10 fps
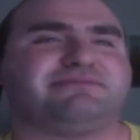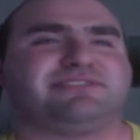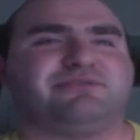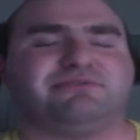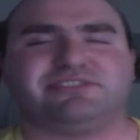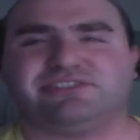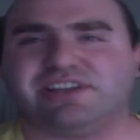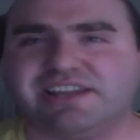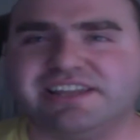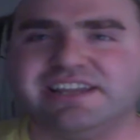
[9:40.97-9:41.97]
that was cool as
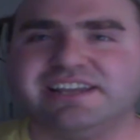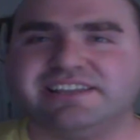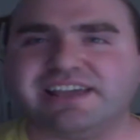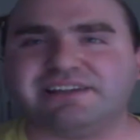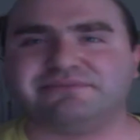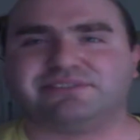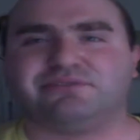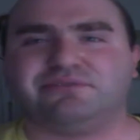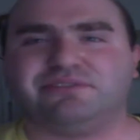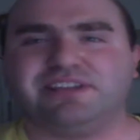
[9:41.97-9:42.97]
shit. That was
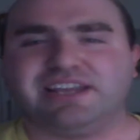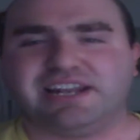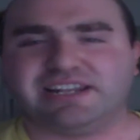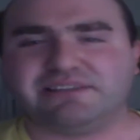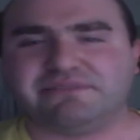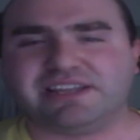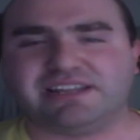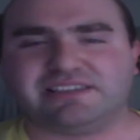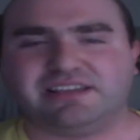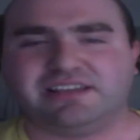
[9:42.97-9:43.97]
cool. And then we
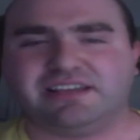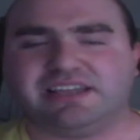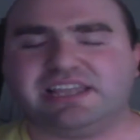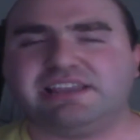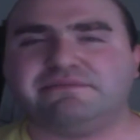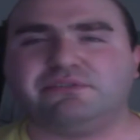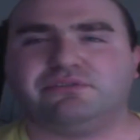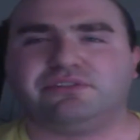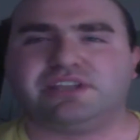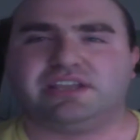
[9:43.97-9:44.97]
got the evil
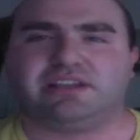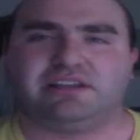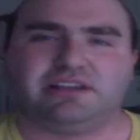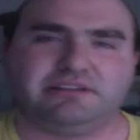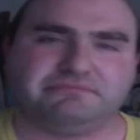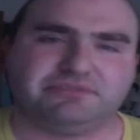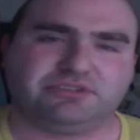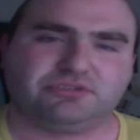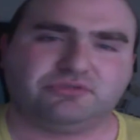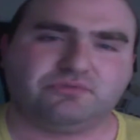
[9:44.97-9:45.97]
looking
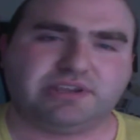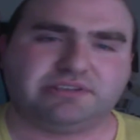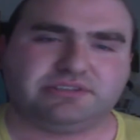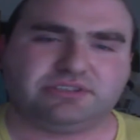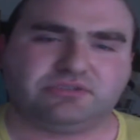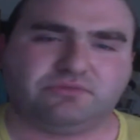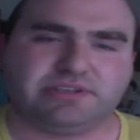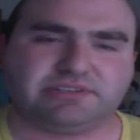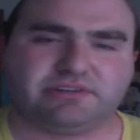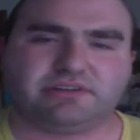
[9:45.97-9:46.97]

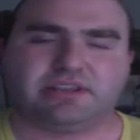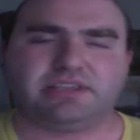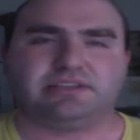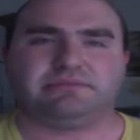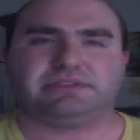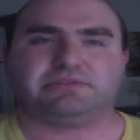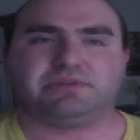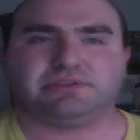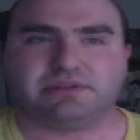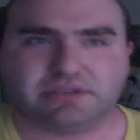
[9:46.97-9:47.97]
Squizzer. I think it was
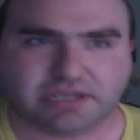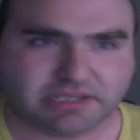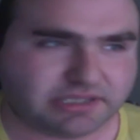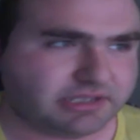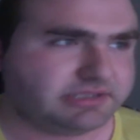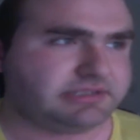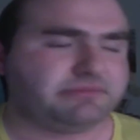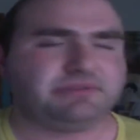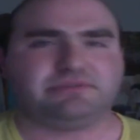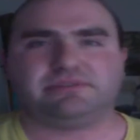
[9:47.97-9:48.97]
Squizzer, I think his
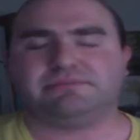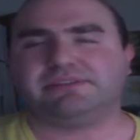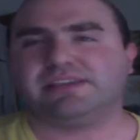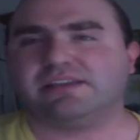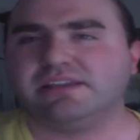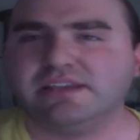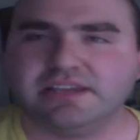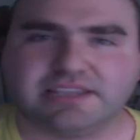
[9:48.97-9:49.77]
name was, or something like that.